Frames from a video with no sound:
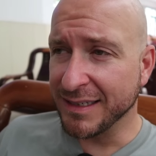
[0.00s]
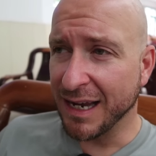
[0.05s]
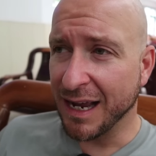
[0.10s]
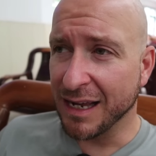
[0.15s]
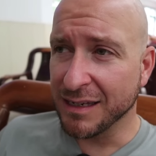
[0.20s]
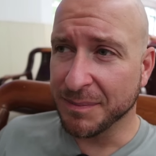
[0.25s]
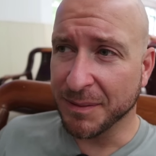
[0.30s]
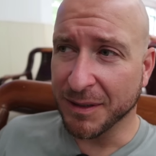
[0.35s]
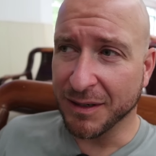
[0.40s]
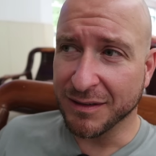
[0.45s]

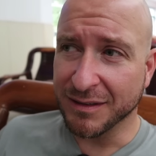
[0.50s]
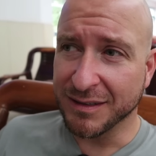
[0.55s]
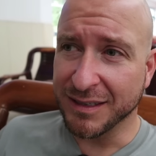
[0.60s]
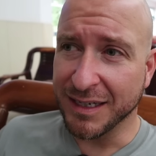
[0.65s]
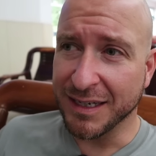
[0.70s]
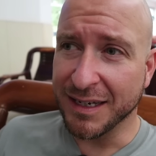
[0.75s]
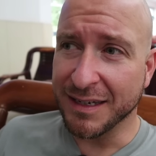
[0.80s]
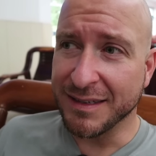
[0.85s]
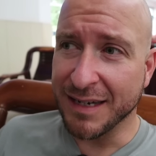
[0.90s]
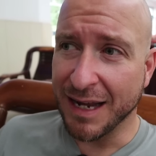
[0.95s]
hospitals
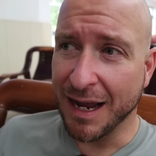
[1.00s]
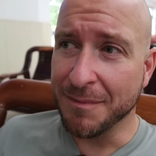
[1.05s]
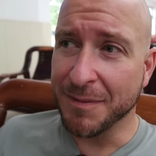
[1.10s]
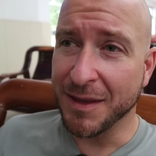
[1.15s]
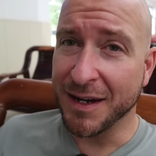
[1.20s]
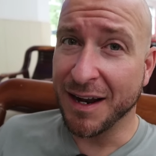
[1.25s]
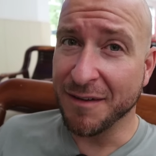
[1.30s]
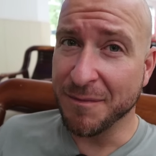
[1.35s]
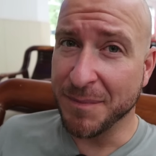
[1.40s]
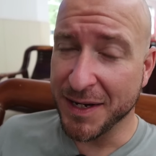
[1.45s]
in the time
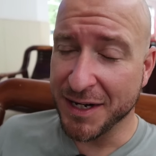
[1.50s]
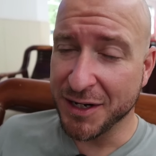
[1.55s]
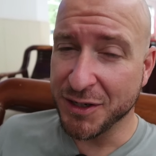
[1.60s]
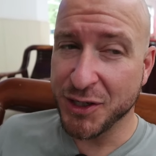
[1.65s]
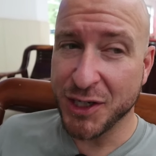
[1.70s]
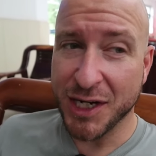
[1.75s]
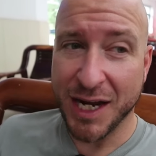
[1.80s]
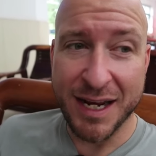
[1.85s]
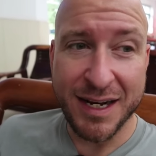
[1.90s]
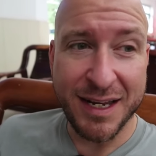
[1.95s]
that I've been in
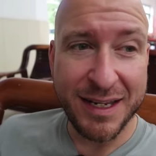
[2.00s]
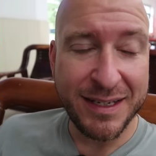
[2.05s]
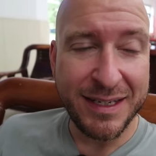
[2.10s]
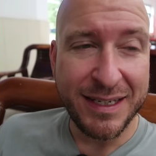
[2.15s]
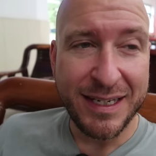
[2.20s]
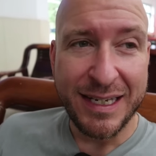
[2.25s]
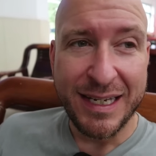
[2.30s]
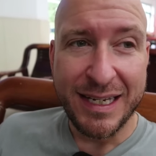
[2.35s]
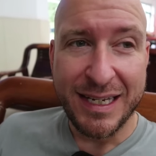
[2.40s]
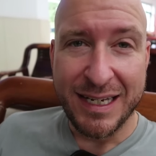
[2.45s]
China.
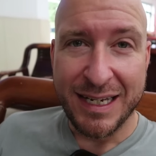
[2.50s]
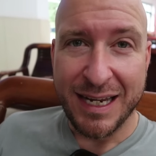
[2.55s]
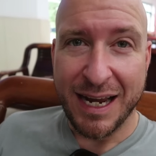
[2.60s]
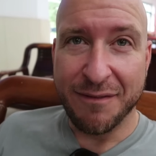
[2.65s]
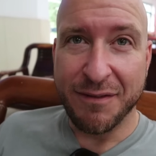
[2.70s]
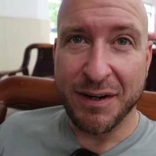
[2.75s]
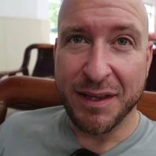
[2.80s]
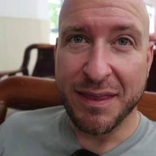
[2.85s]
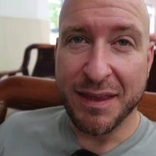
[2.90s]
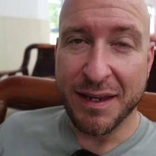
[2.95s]

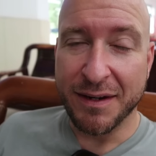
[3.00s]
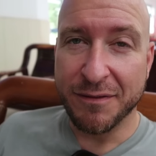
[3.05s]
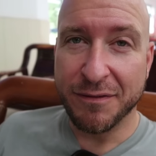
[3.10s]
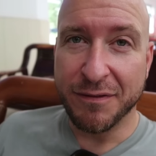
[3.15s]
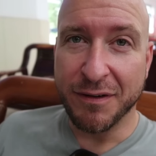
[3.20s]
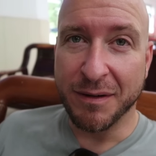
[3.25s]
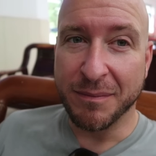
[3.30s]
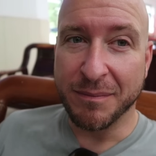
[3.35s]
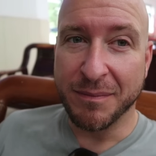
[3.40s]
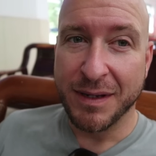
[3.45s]
Everything
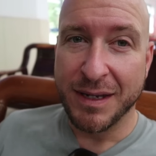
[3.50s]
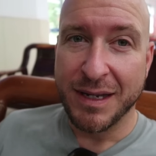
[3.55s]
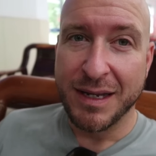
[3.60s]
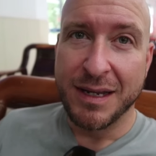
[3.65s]
from